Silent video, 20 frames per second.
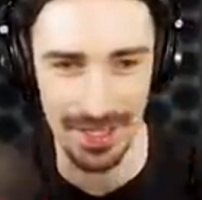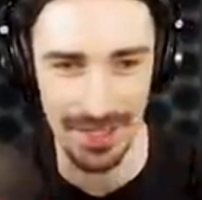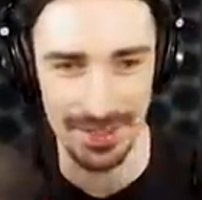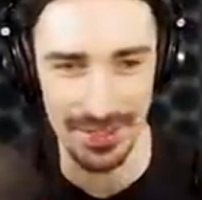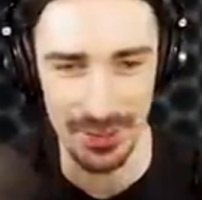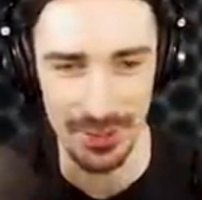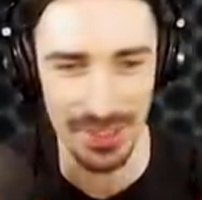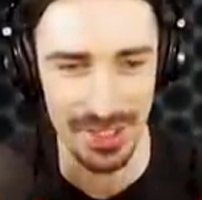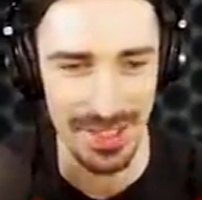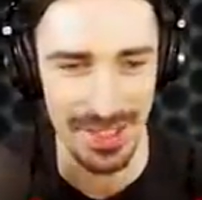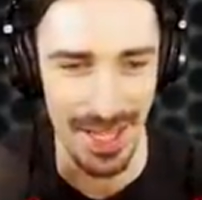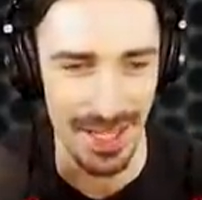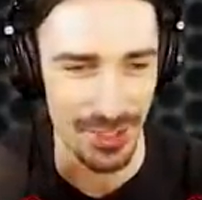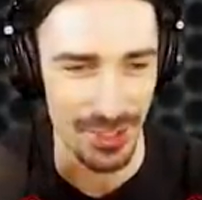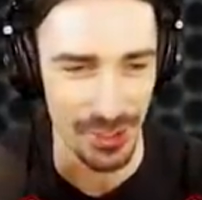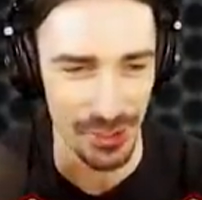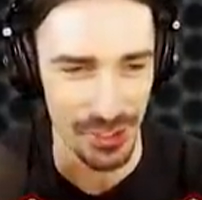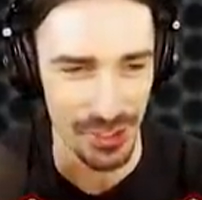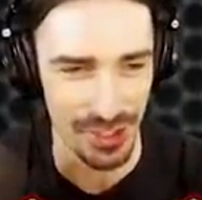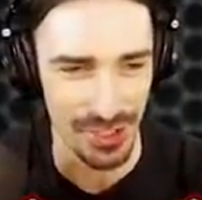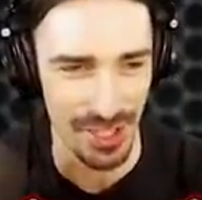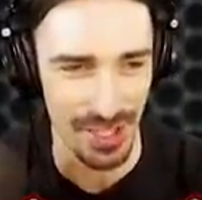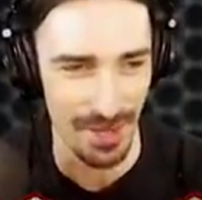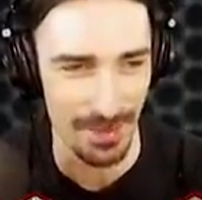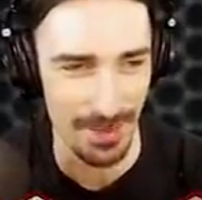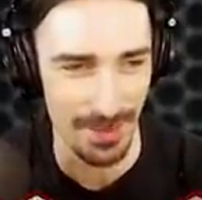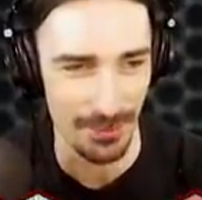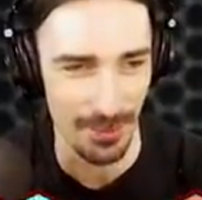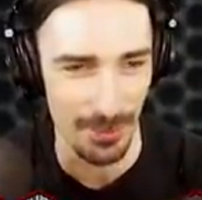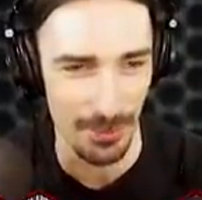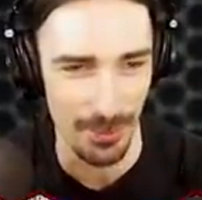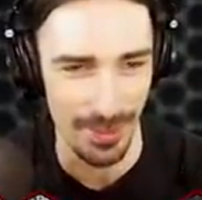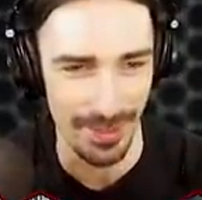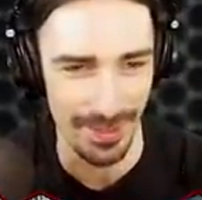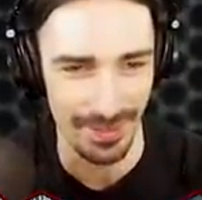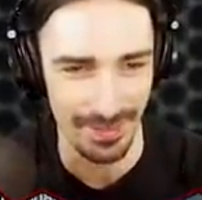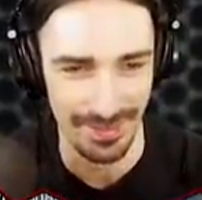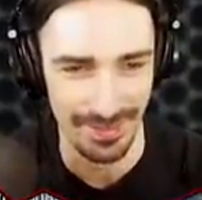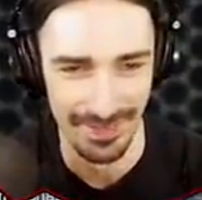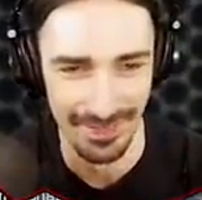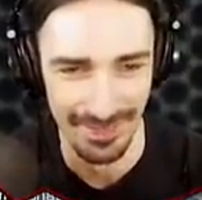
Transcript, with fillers: on you did that just to stop me from winning.